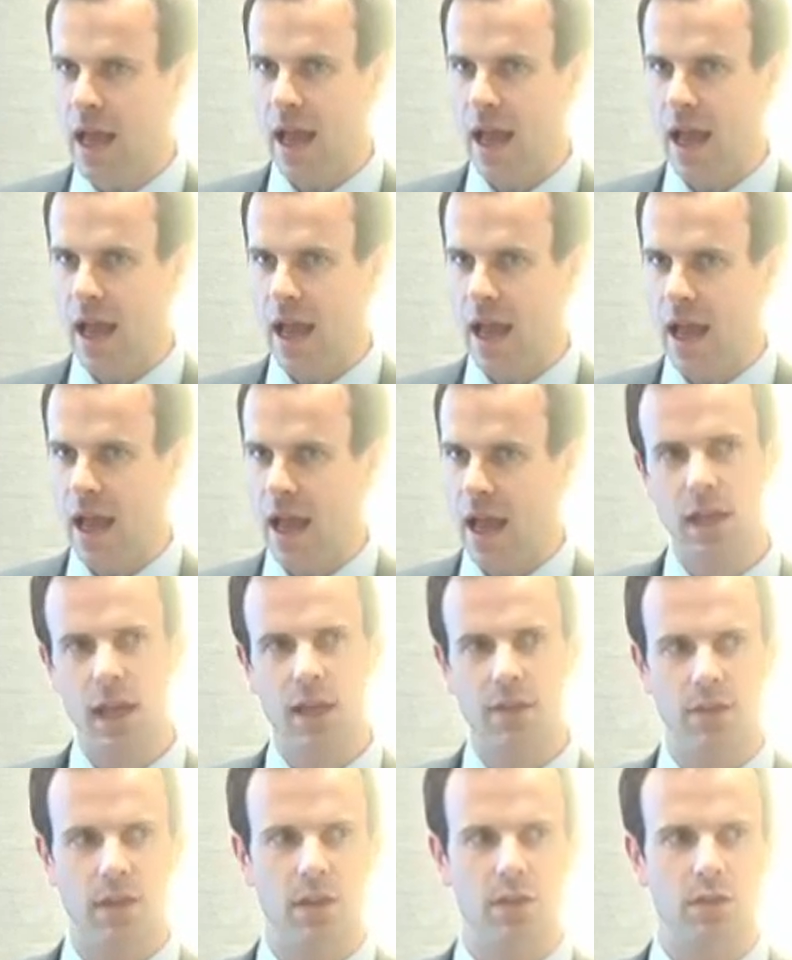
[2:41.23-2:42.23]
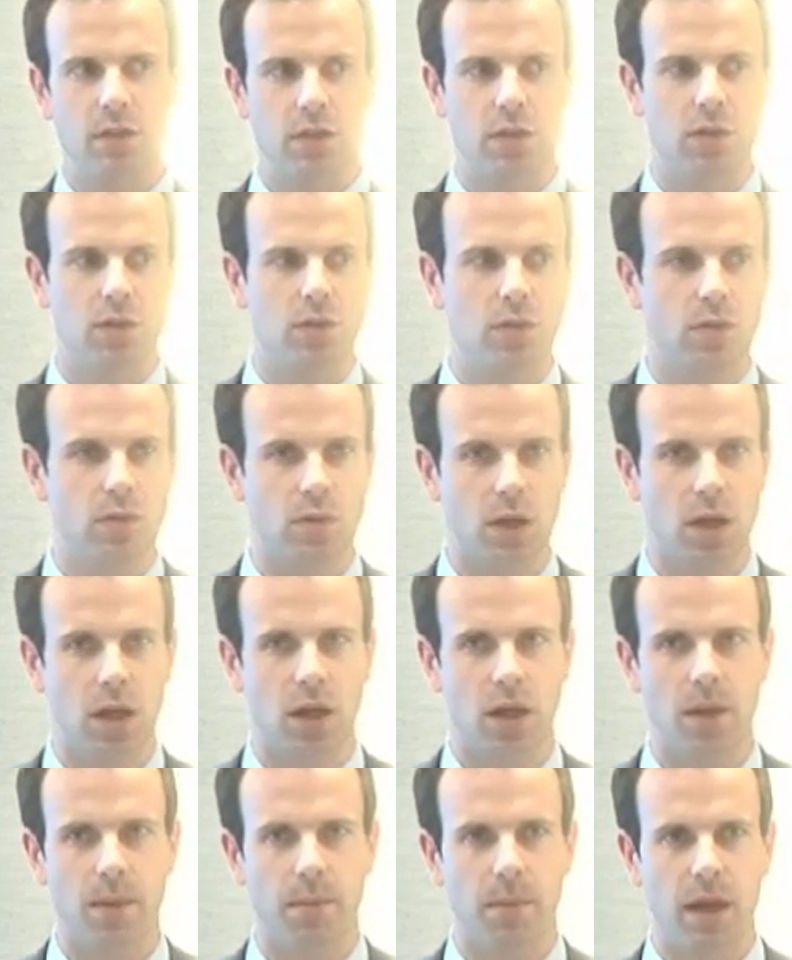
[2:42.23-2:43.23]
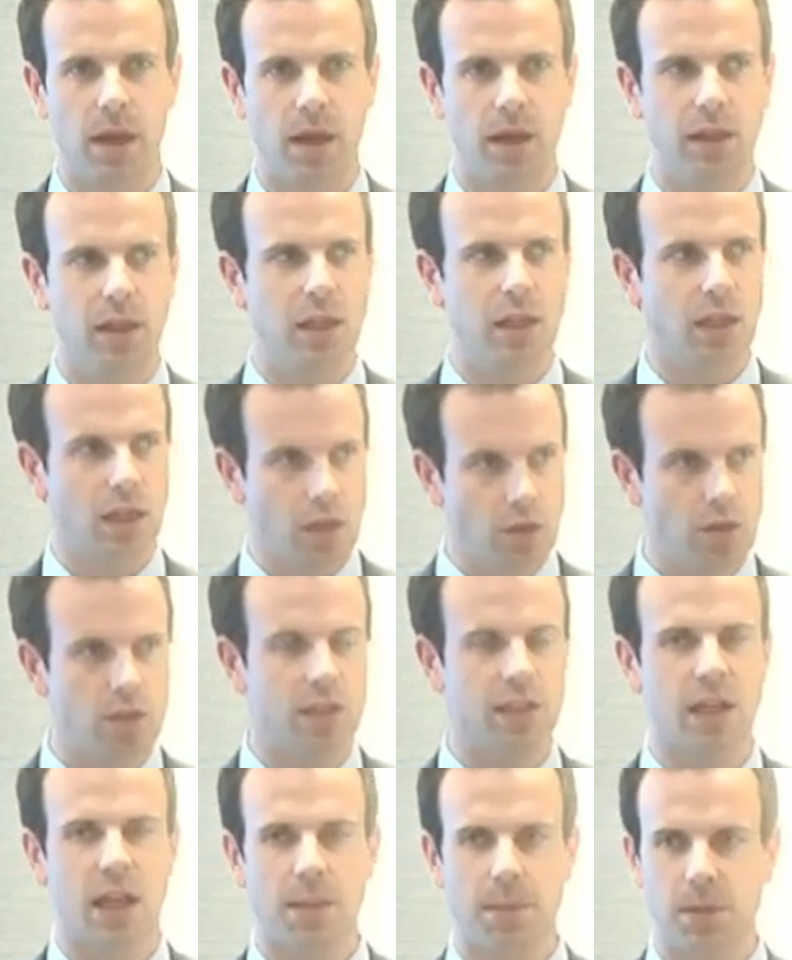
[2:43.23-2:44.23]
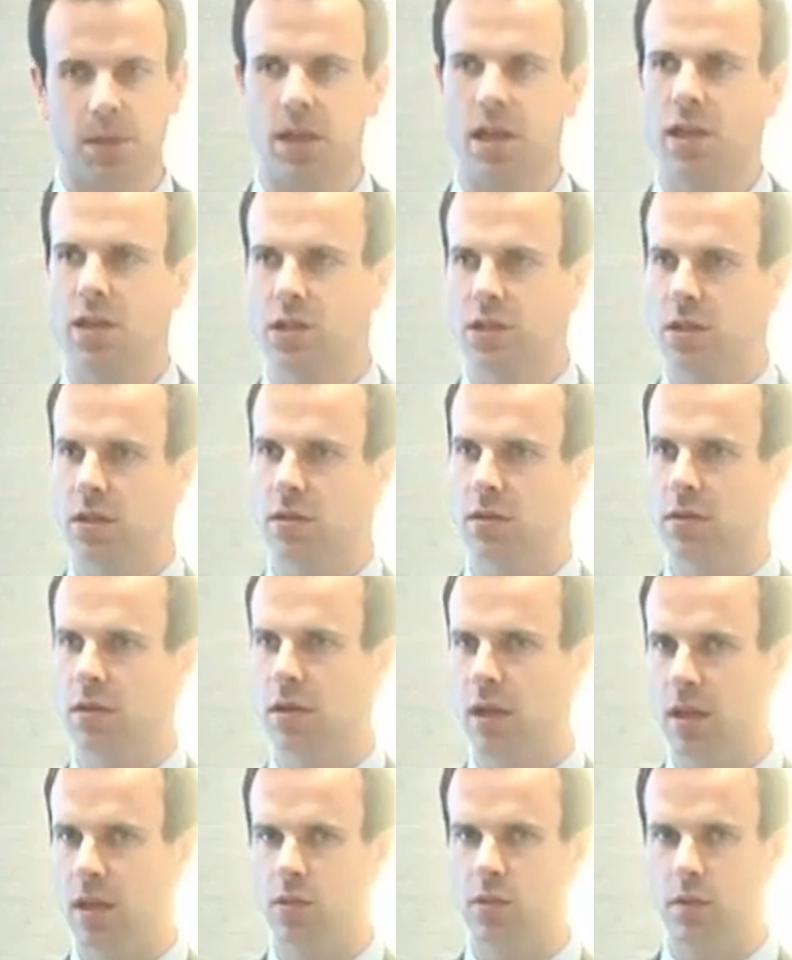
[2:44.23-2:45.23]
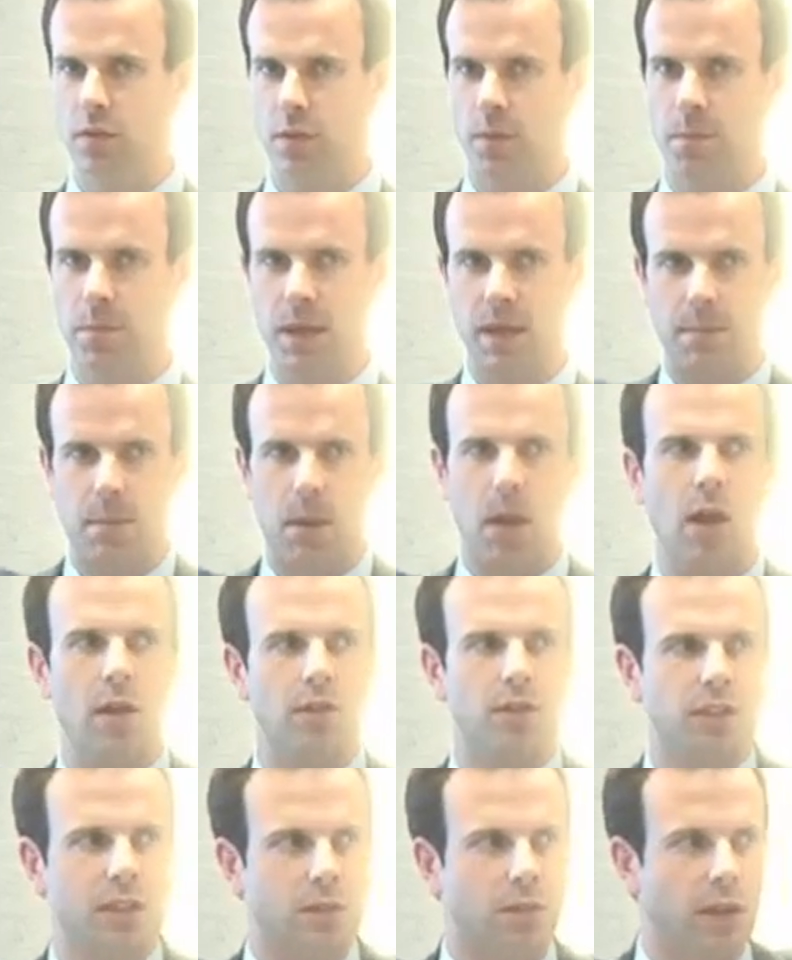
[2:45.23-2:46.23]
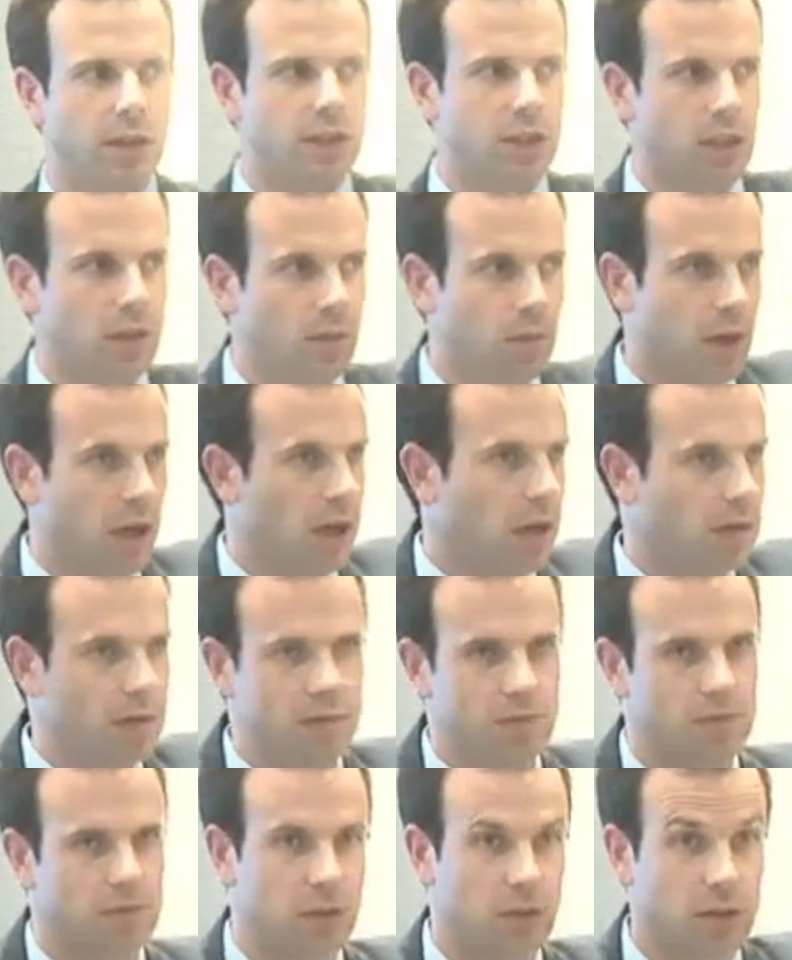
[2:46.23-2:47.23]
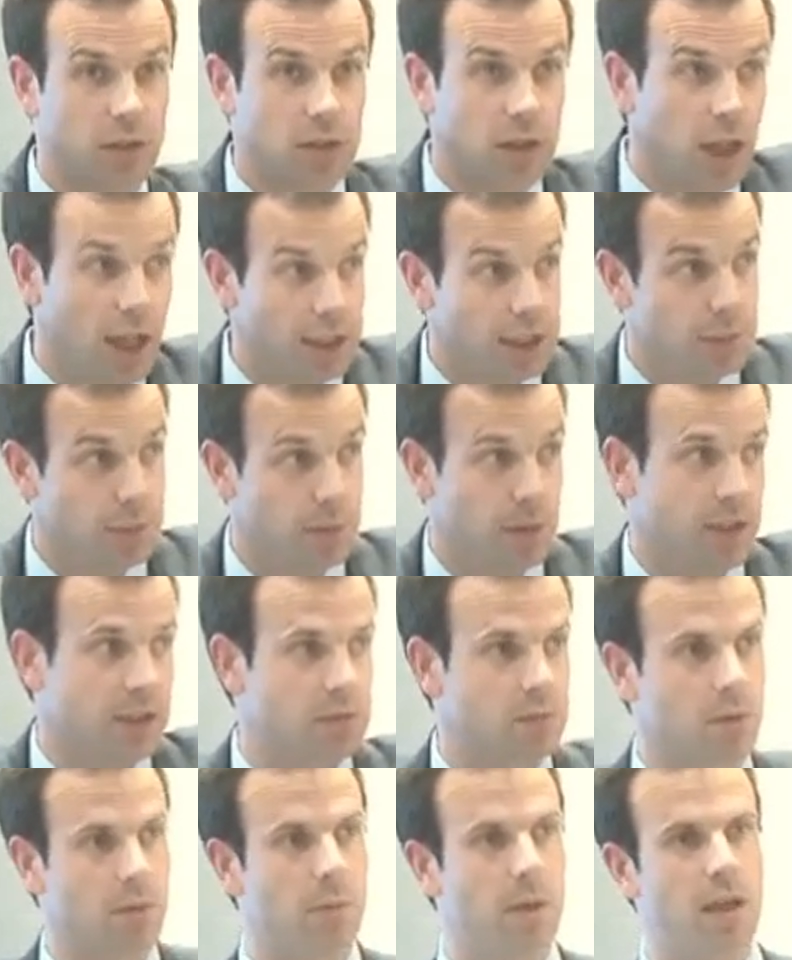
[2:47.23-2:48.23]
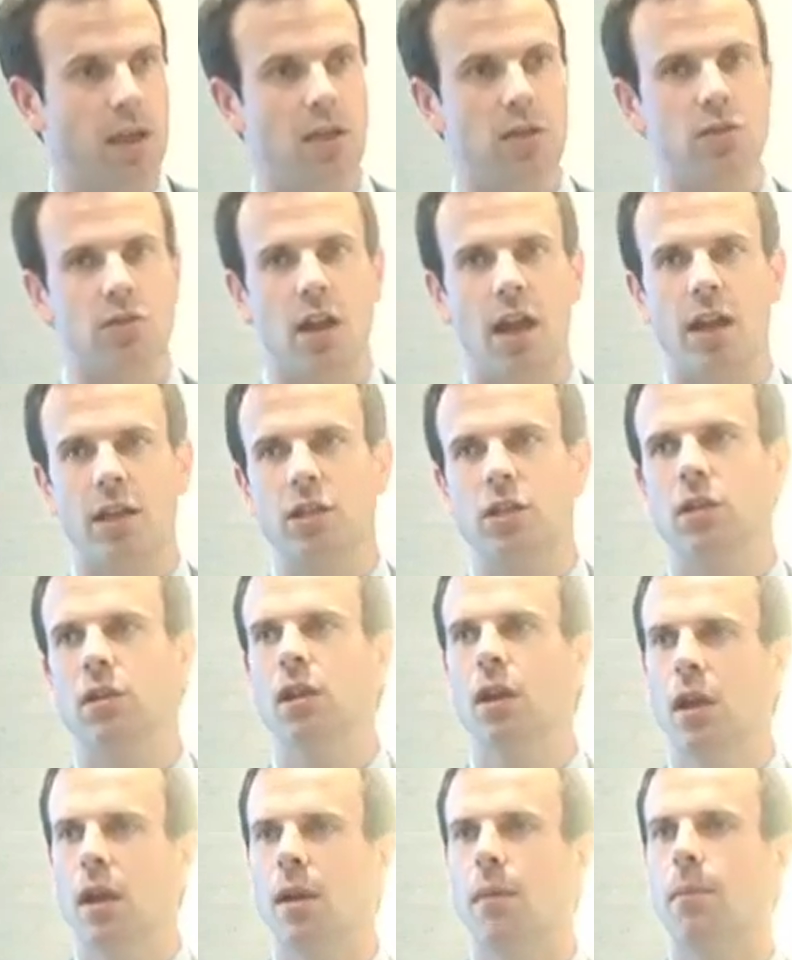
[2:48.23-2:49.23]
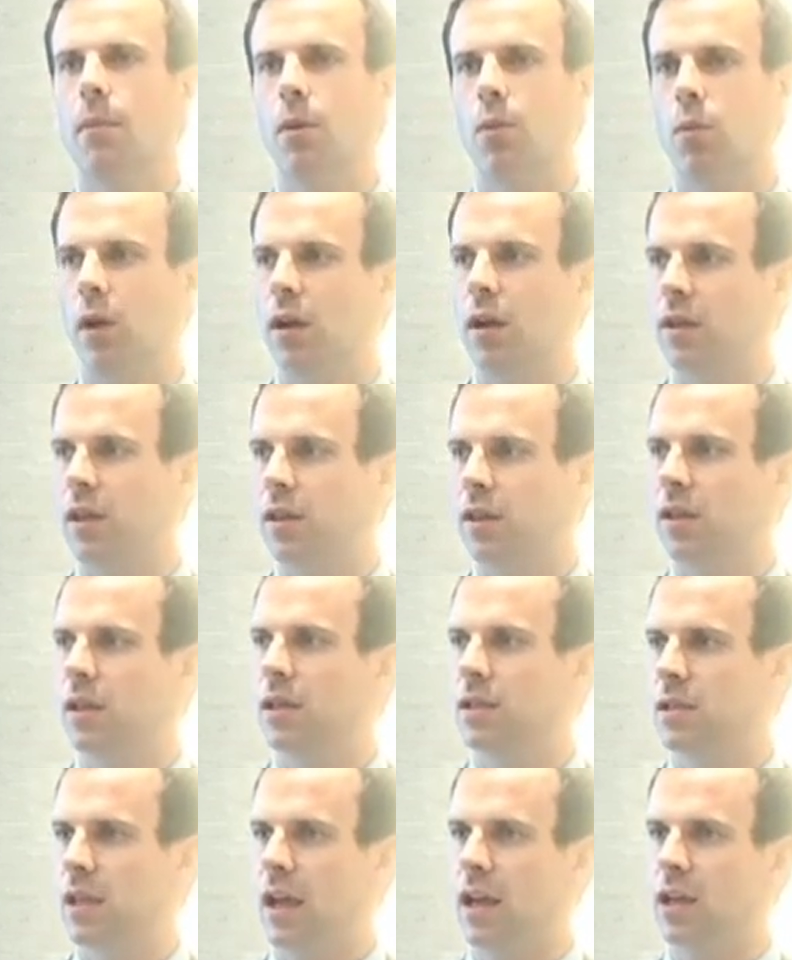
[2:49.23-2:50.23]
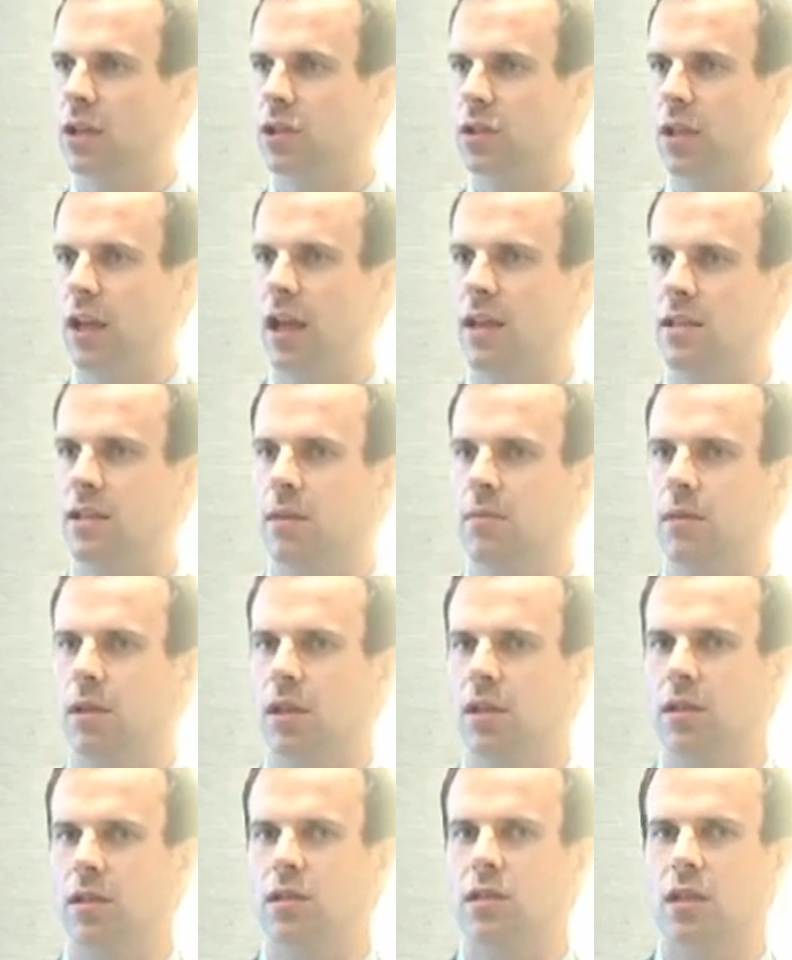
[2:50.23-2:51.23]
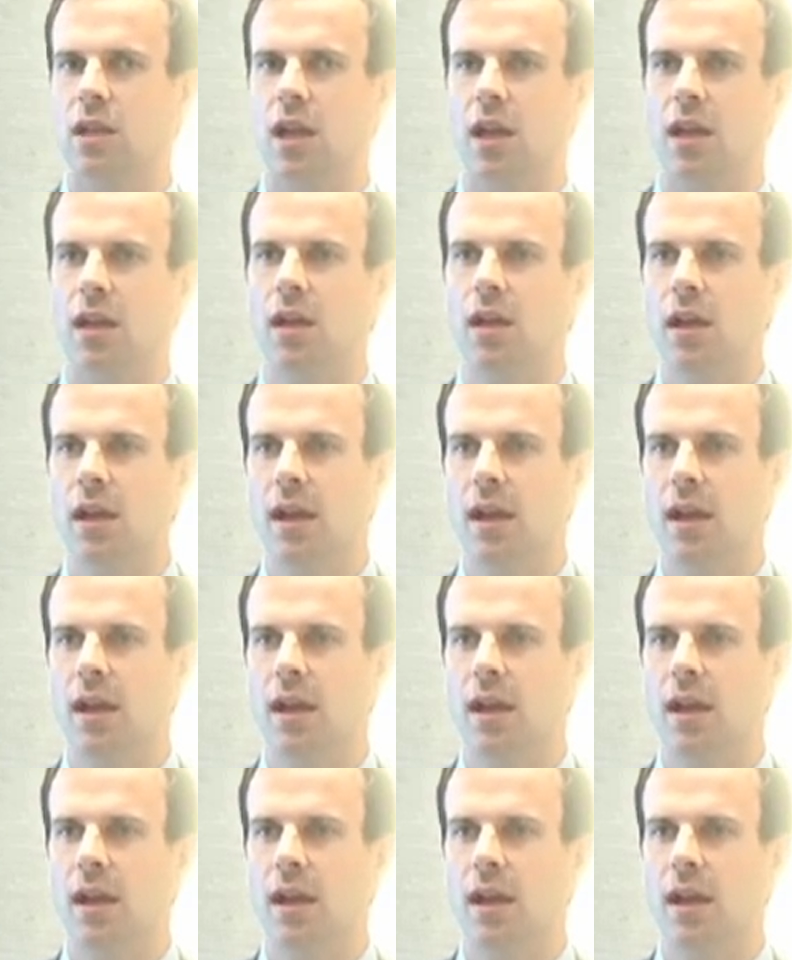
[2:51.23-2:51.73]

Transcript: And then dive into, I think, an interesting application and sort of a big policy question where there's lots of places where we might get traction, but where this actually has something to say.